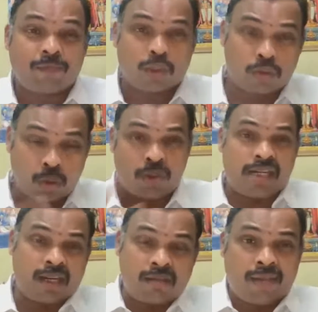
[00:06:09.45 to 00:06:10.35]

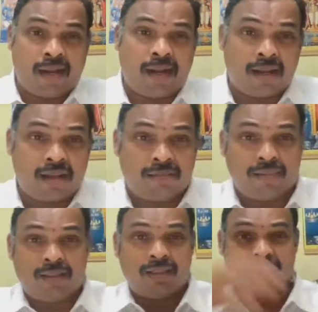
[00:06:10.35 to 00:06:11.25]
social media,
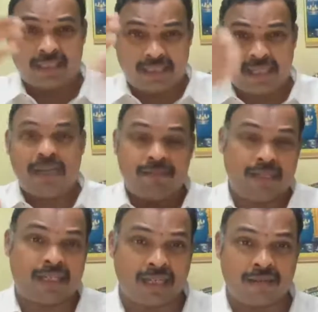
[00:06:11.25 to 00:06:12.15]
the
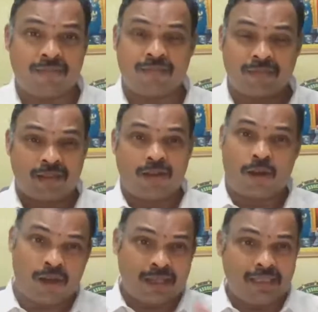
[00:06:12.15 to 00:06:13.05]
television,
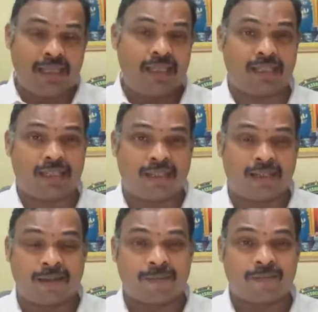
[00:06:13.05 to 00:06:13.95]
all these,
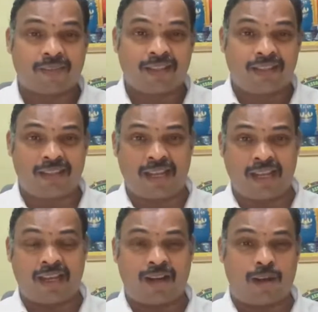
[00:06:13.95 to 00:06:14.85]
they
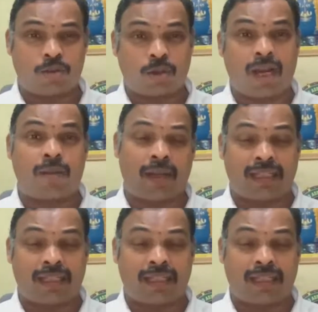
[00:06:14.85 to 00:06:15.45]
are also at par.